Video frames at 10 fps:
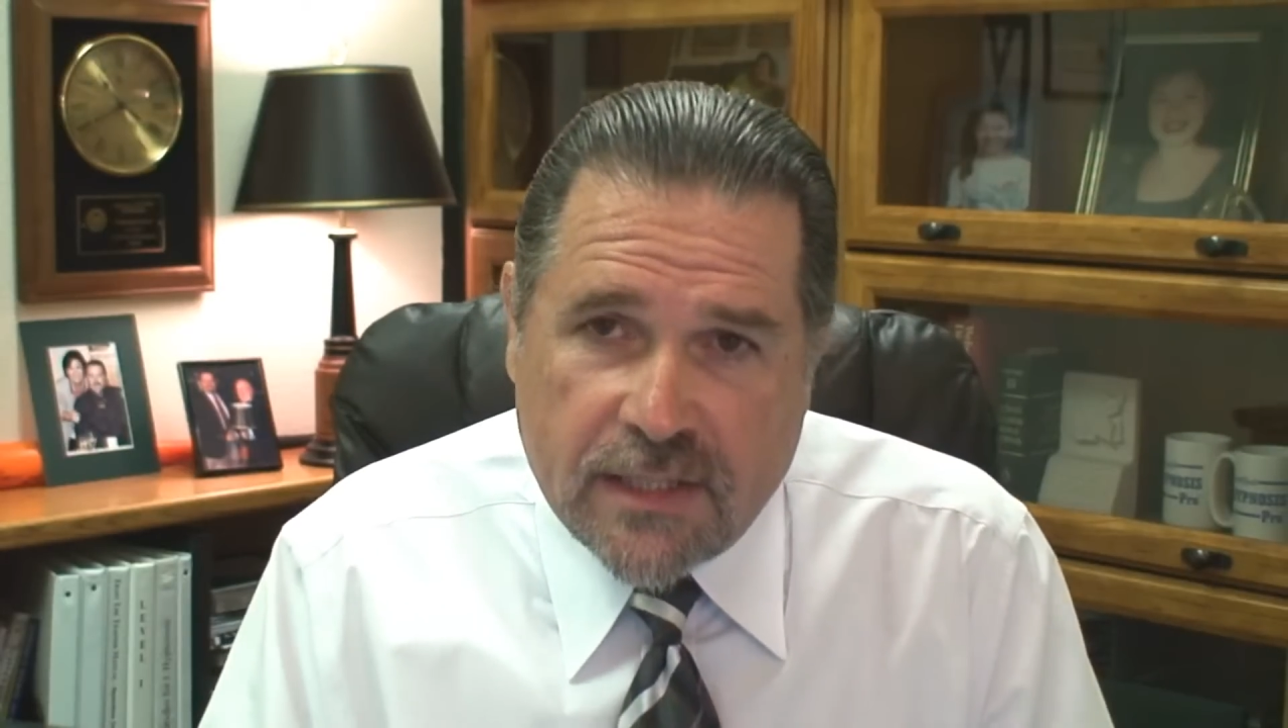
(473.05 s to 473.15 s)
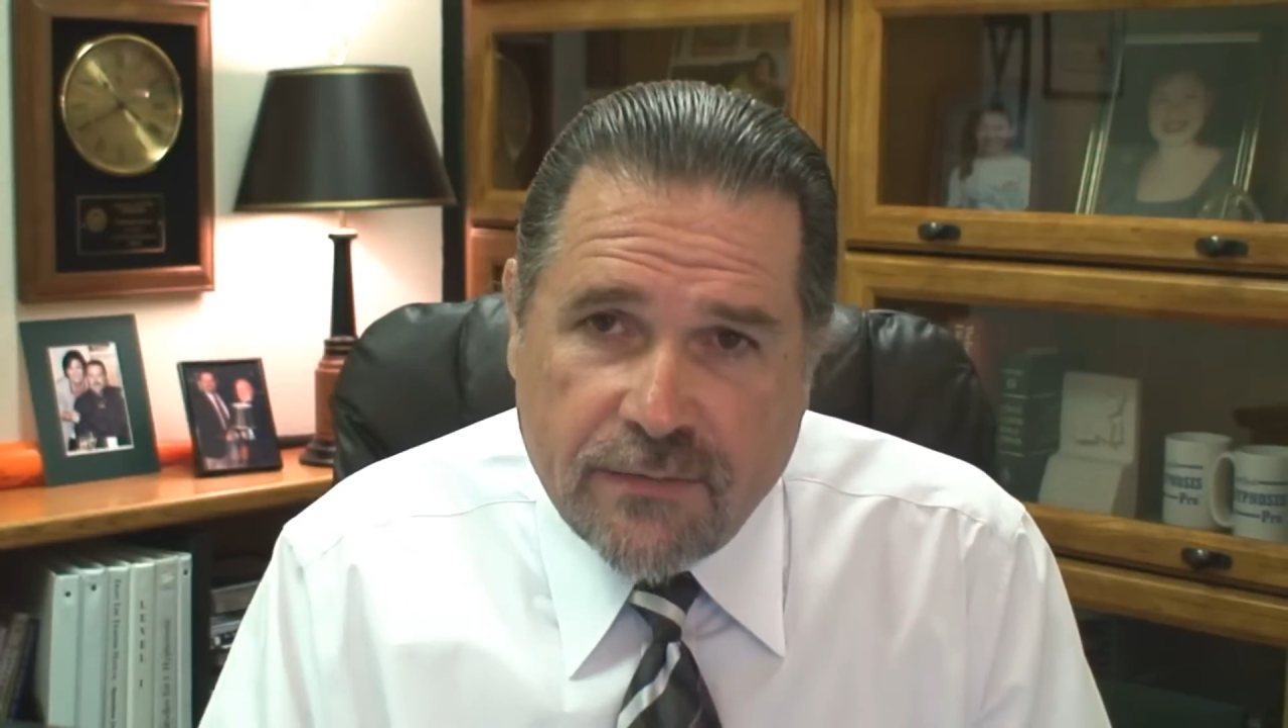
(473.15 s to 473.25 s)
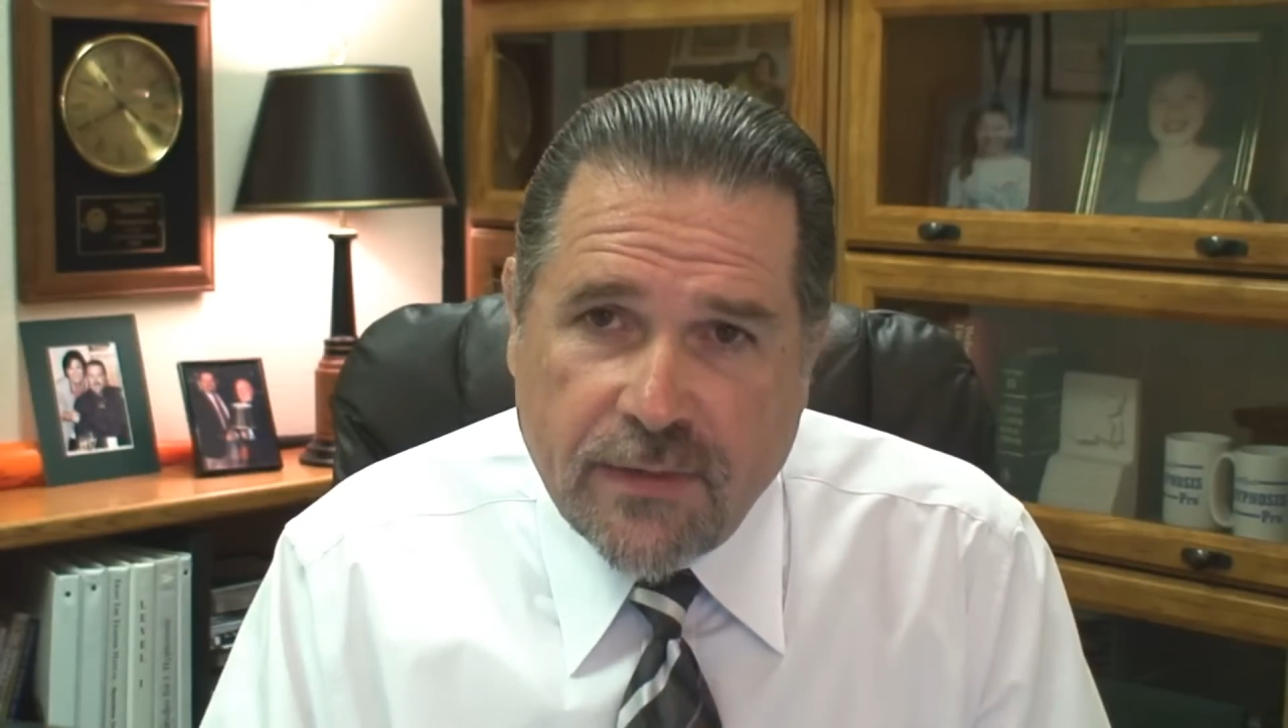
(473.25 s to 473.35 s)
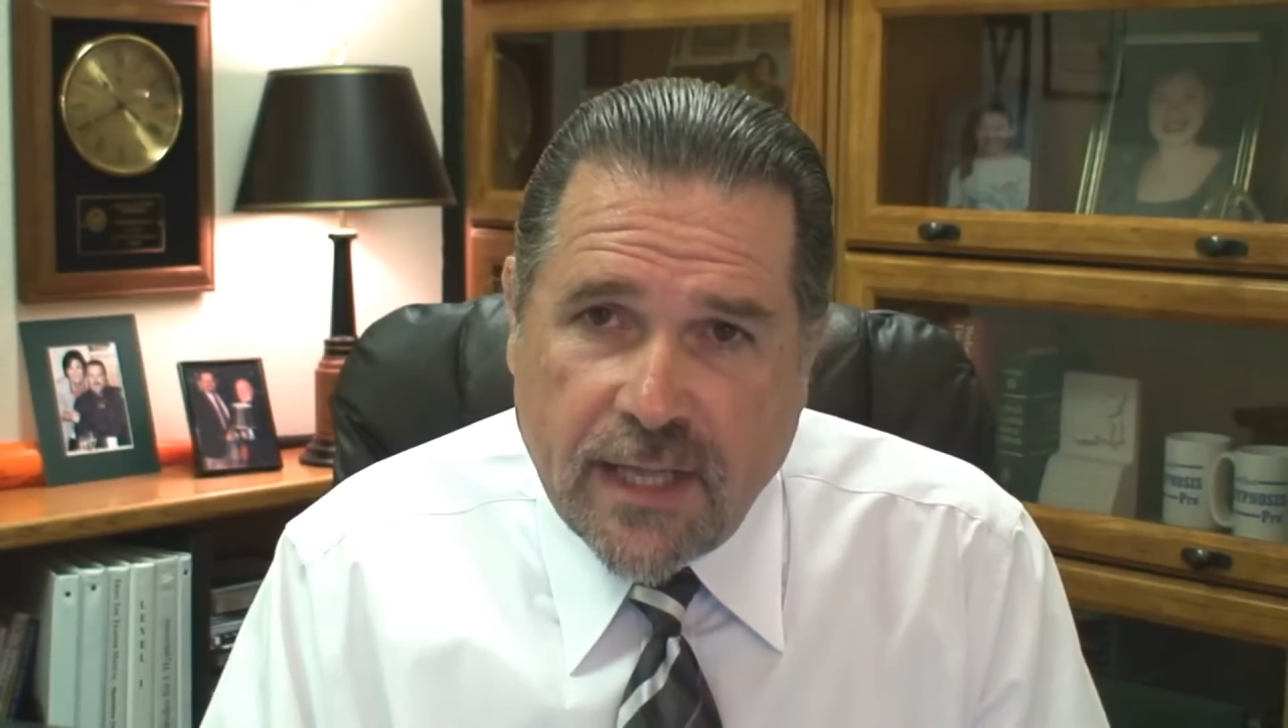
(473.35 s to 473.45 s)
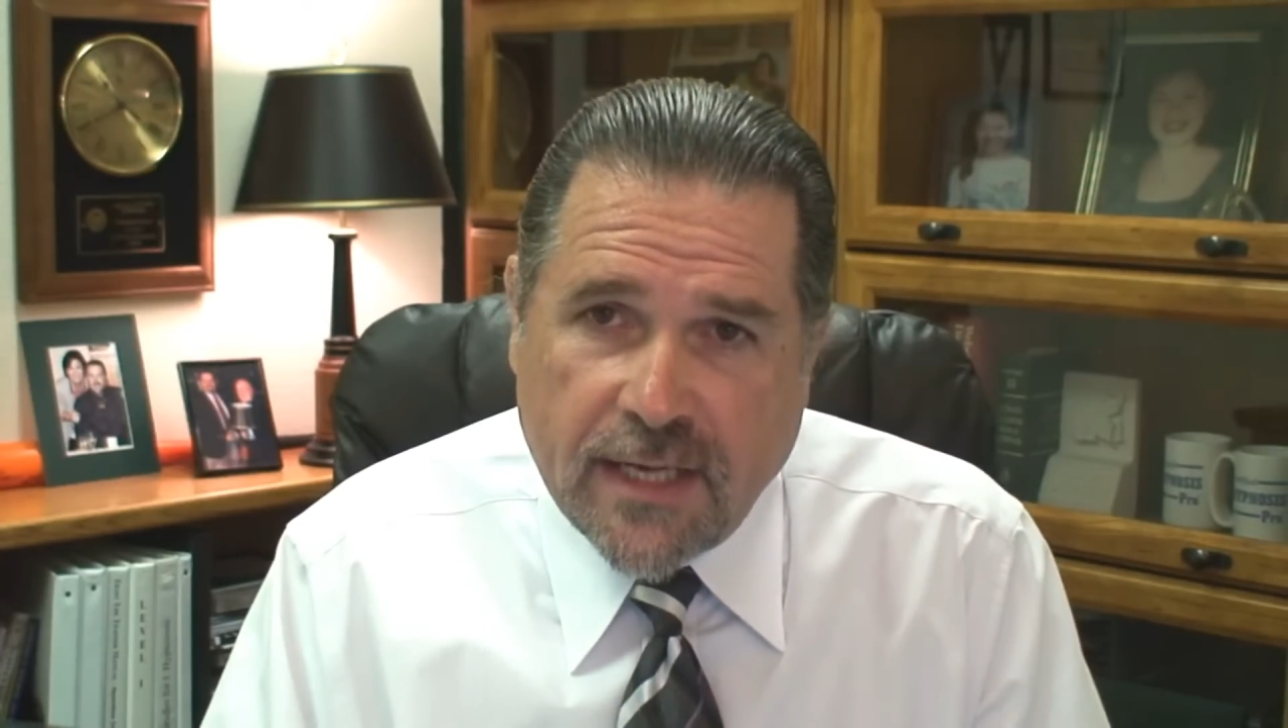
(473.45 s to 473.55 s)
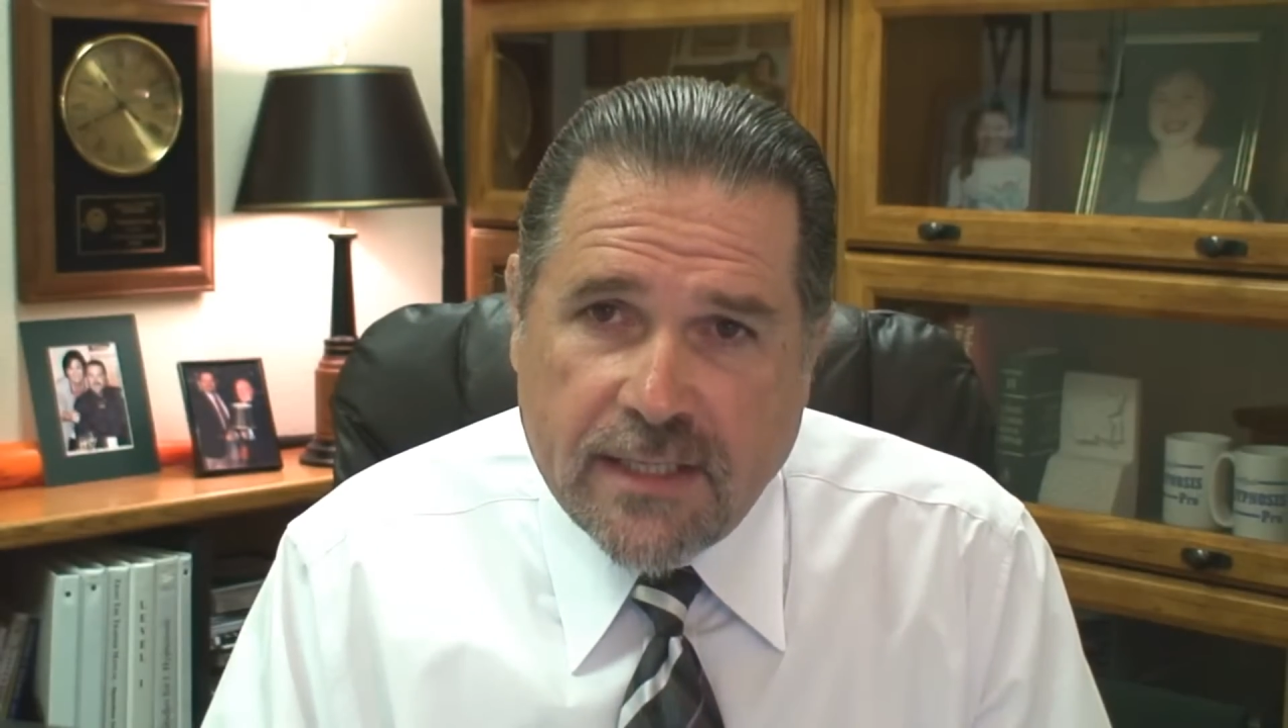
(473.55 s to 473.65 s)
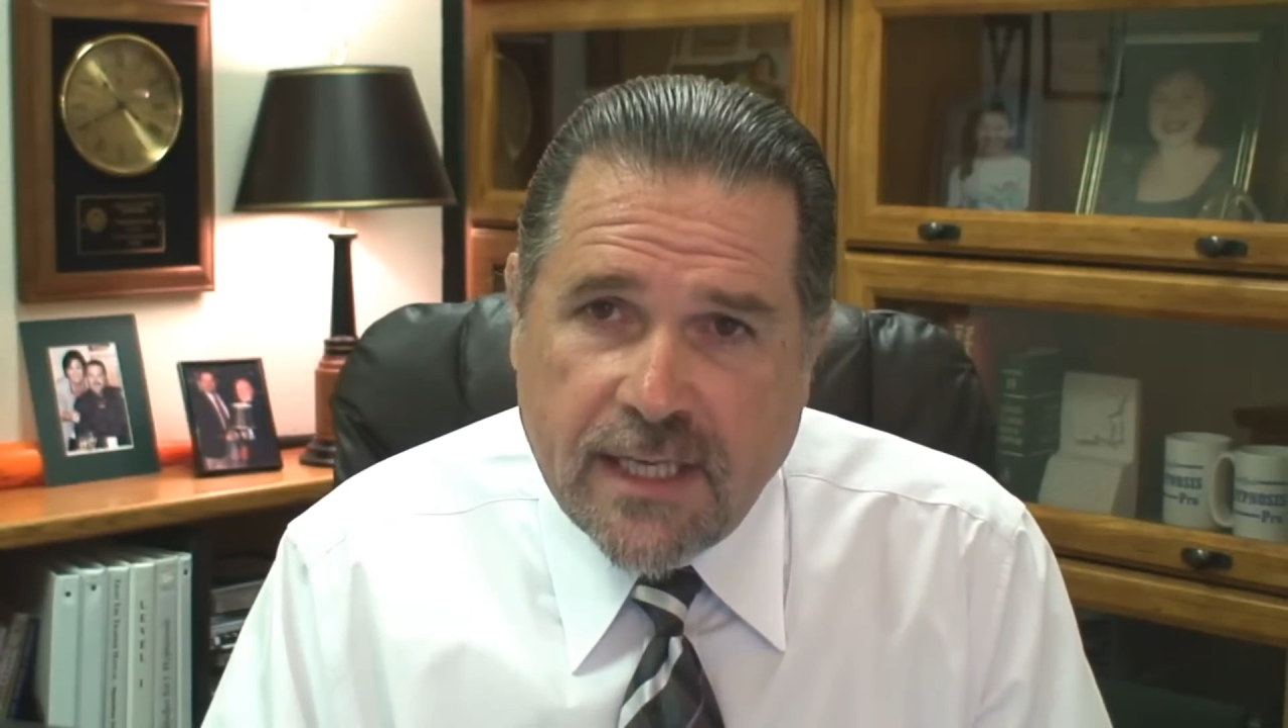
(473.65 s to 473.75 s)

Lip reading: to fill out a